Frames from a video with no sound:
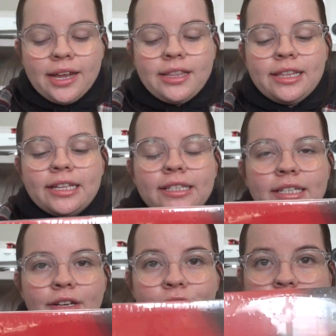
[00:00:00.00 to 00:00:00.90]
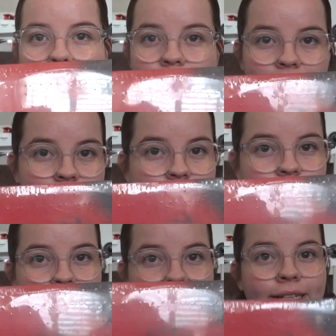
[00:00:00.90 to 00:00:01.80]
I think that's enough talking,
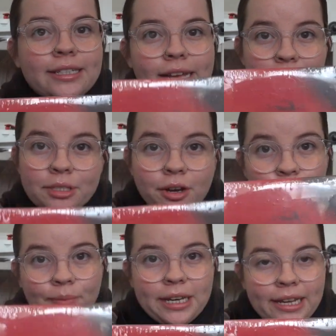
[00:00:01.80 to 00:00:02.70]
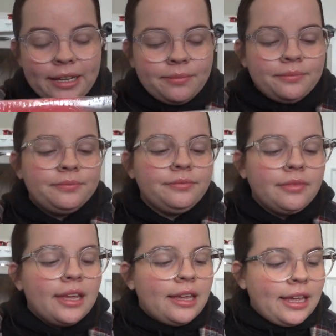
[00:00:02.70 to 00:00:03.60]
and it's time to open it
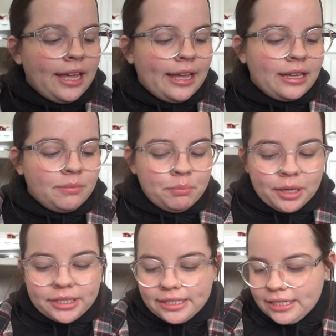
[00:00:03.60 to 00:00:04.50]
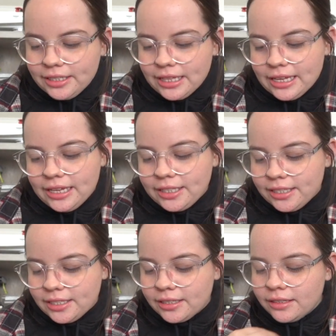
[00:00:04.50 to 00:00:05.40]
and bust into
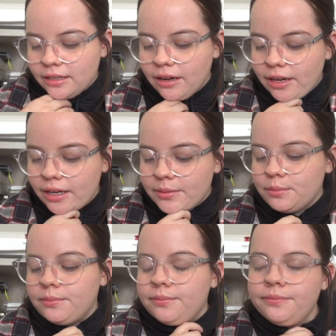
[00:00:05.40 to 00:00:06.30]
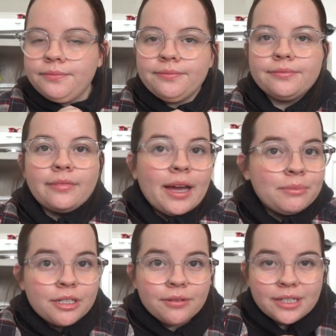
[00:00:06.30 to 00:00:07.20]
this. I'm
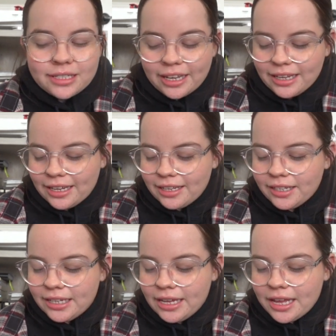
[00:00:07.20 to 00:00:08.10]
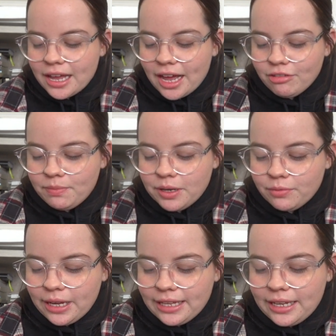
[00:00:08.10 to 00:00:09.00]
so excited. I've
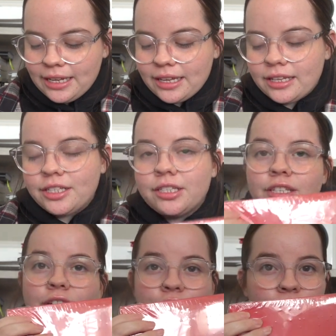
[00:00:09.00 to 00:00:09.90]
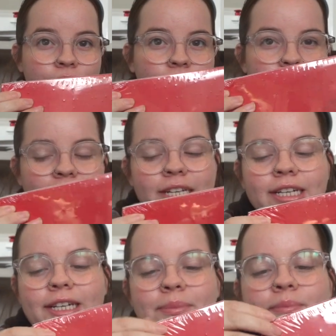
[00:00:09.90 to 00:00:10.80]
been waiting such a long
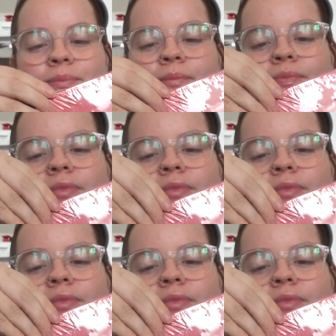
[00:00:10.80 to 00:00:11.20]
time,